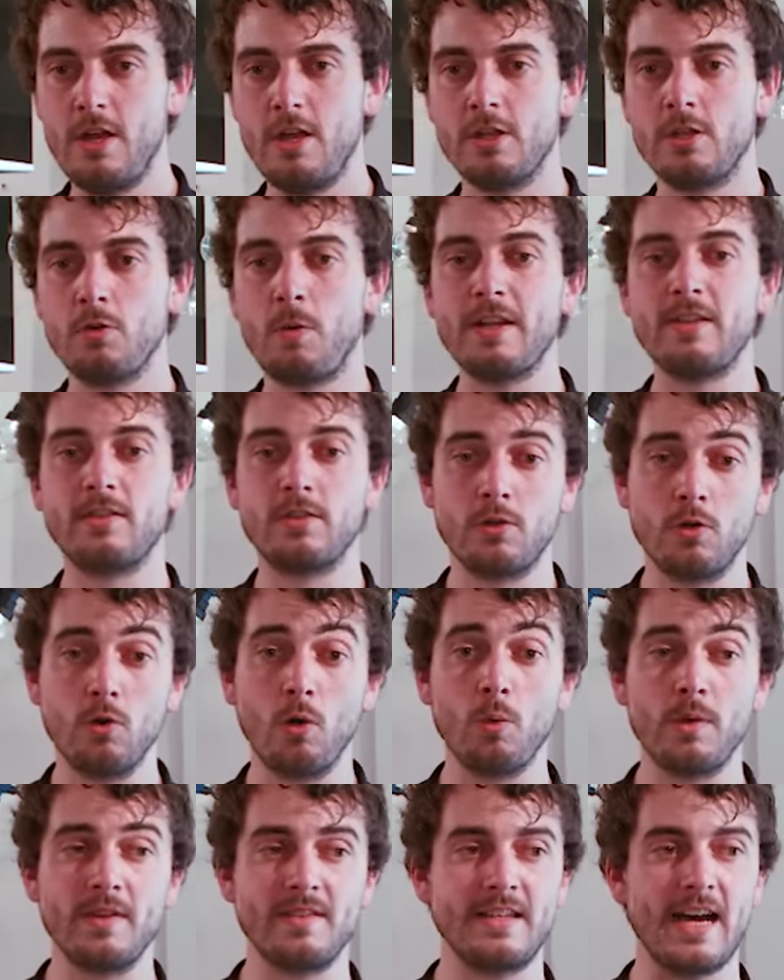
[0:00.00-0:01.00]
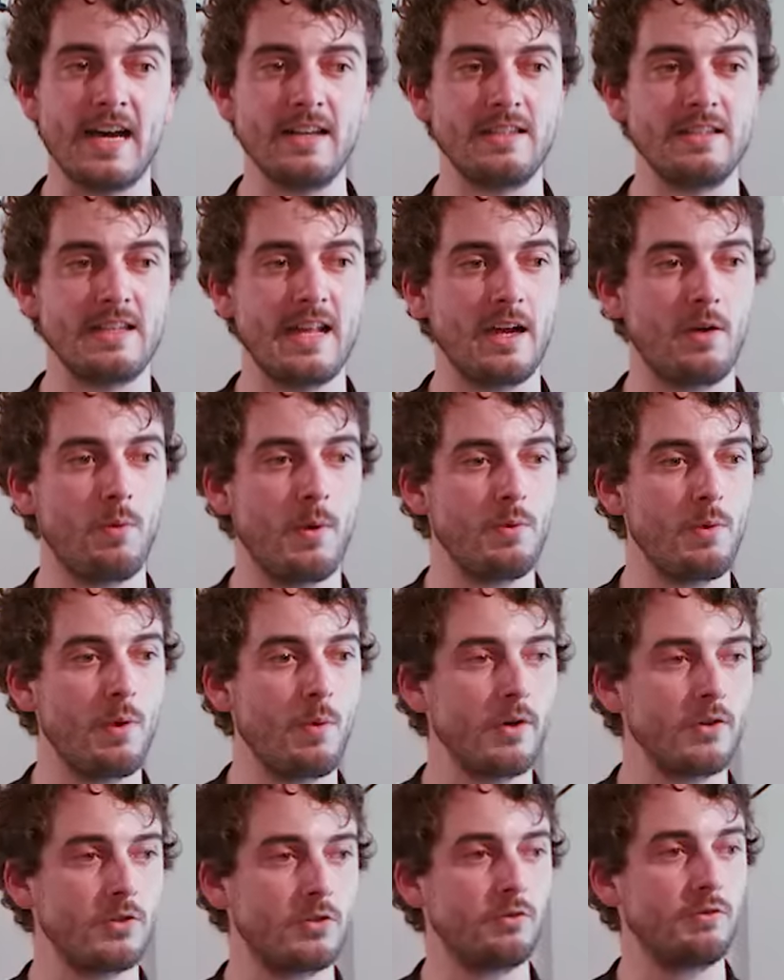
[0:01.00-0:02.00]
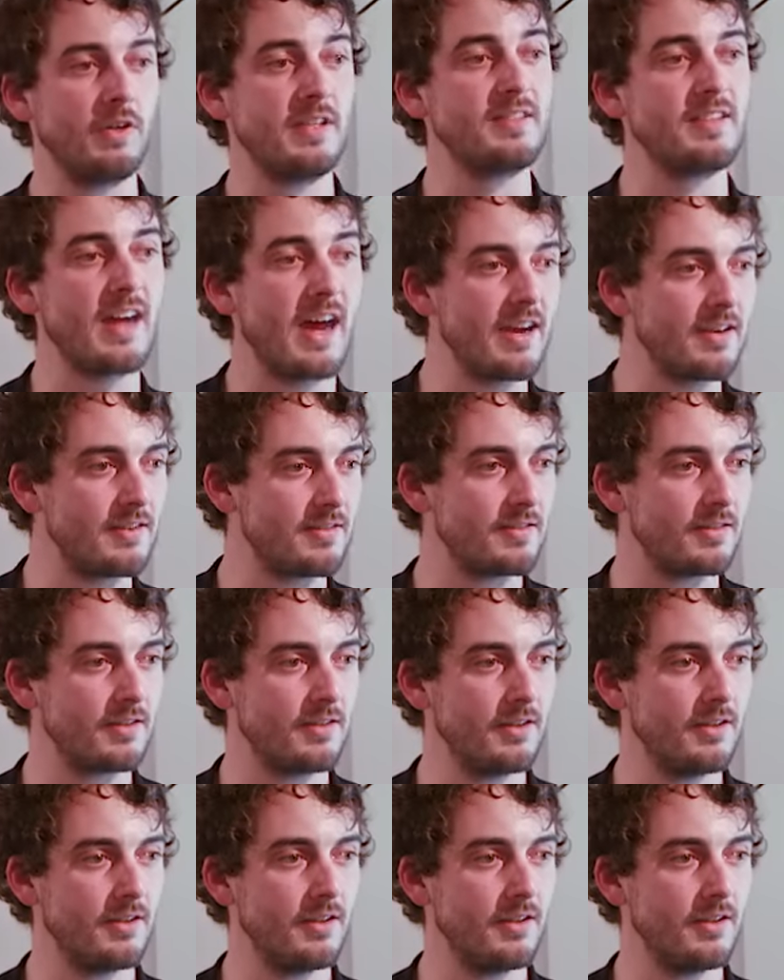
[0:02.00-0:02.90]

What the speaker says: So what's cool with that is like when we want to resize,